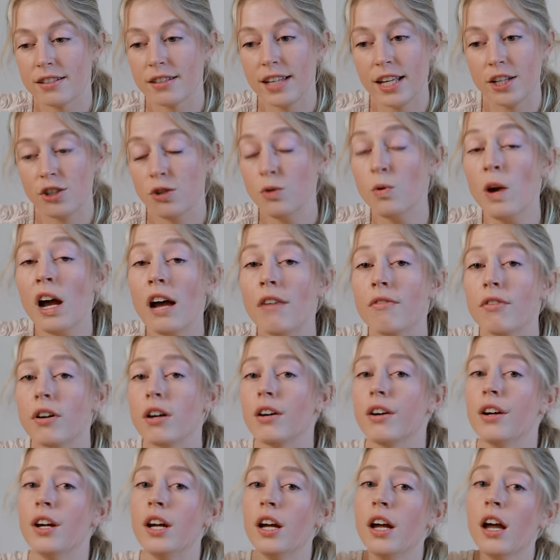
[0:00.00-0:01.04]
then you have
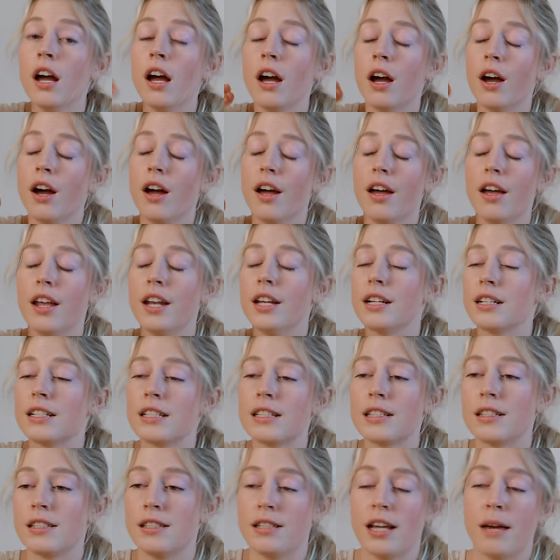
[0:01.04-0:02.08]
an
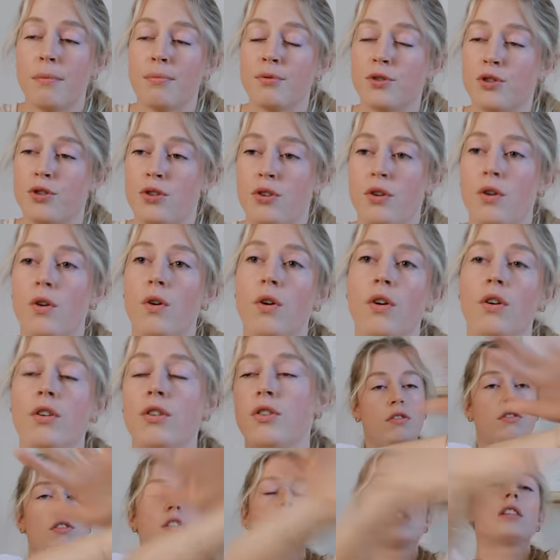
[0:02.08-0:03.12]
exceptional
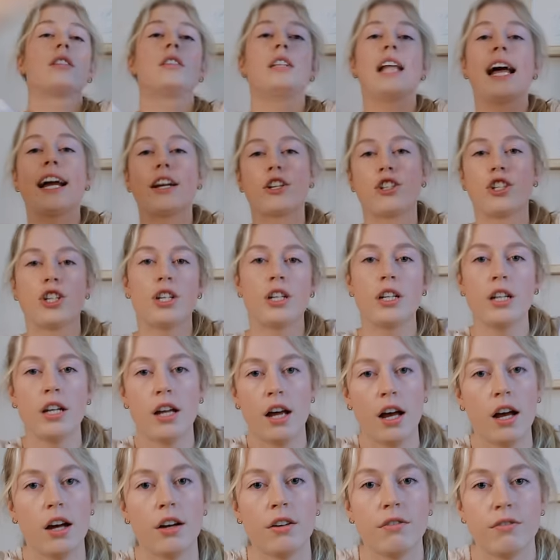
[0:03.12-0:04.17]
selection
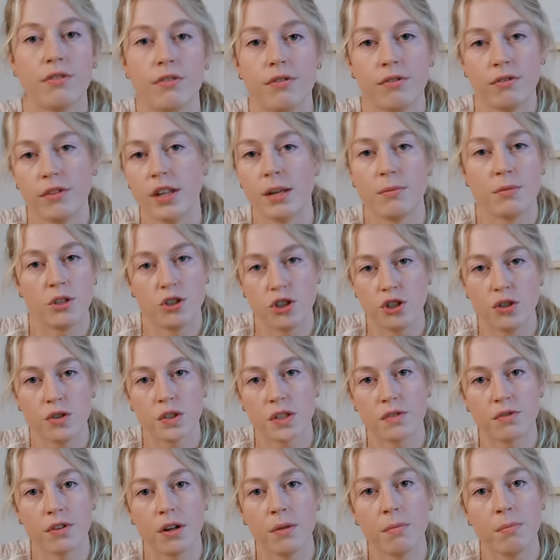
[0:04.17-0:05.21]
of them to
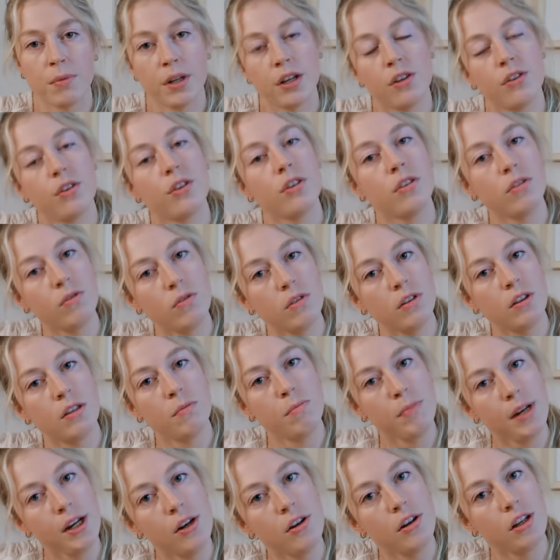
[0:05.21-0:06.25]
choose from. But if you're in North
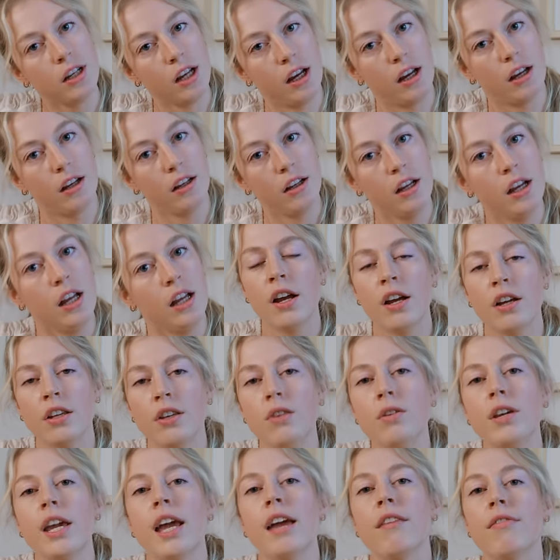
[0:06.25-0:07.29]
America,
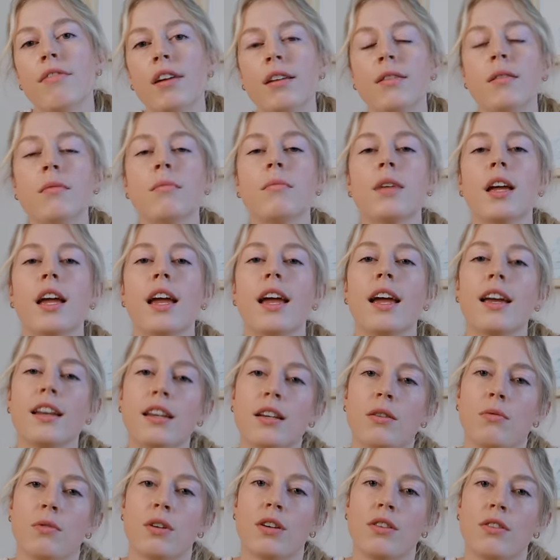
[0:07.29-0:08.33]
you can't find them
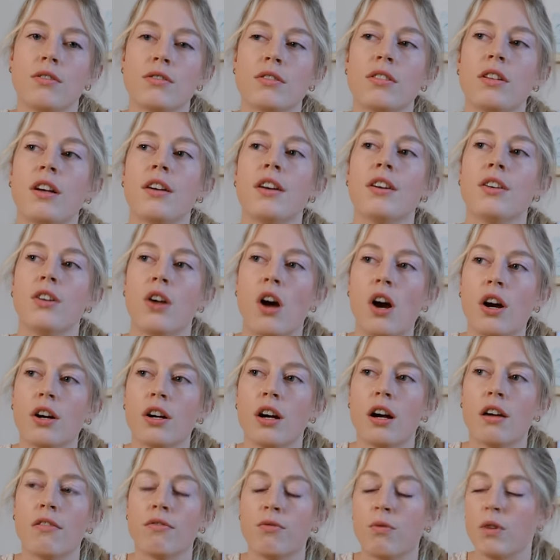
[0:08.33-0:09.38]
anywhere. There's a lot of
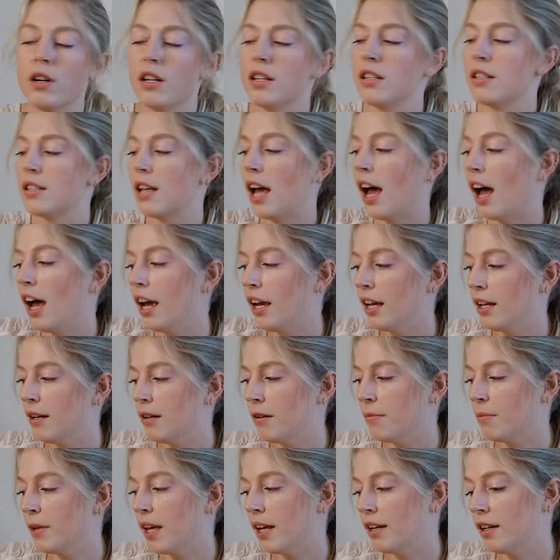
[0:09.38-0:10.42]
knockoff ones. I
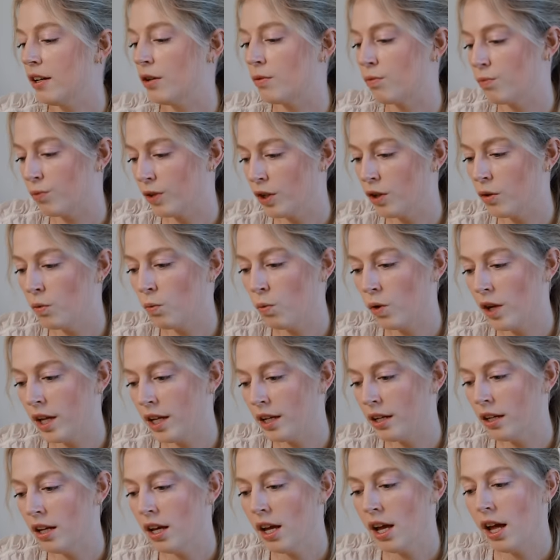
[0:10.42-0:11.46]
ended up getting a real
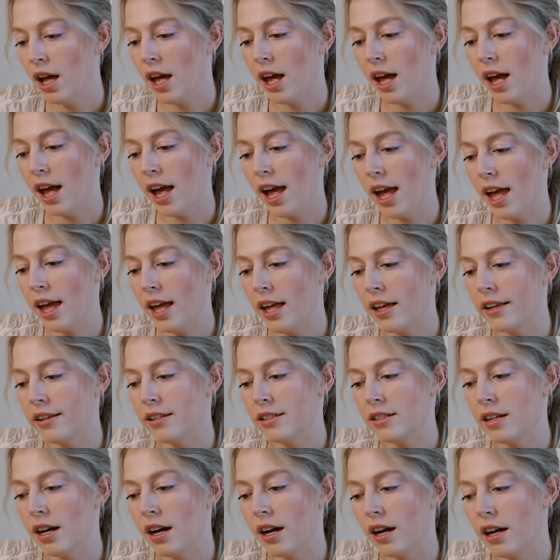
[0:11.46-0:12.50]
one,
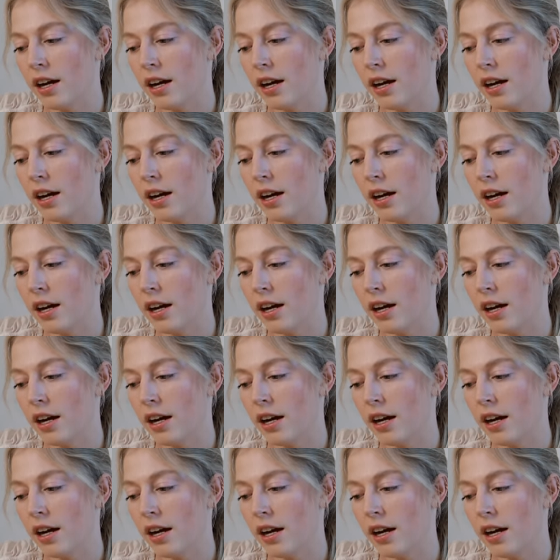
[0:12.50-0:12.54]
and